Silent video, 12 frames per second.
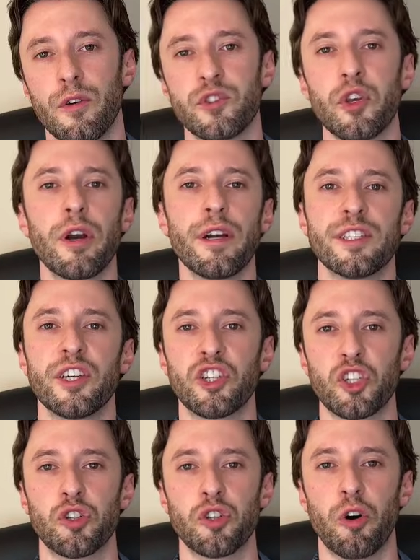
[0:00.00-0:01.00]
So you're a
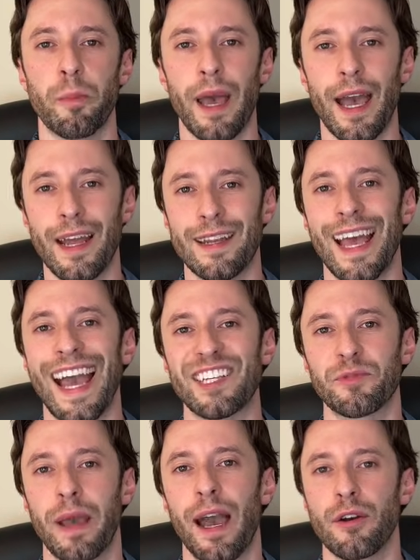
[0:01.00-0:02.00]
digital nomad,
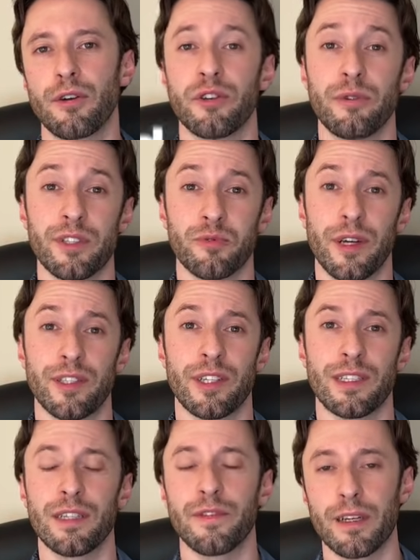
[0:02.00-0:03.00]
expat, or US
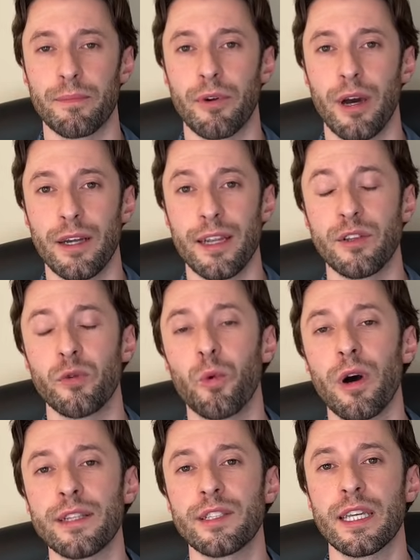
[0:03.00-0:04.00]
resident living abroad, and you
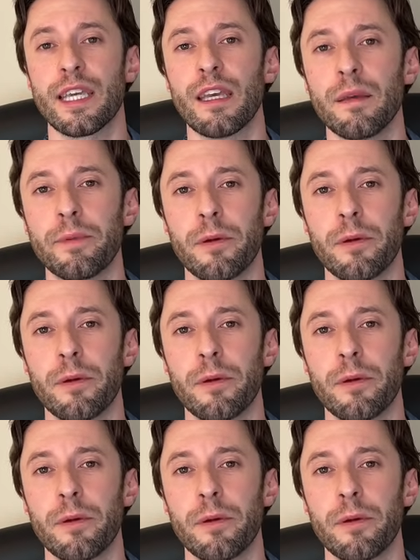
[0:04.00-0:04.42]
want to keep your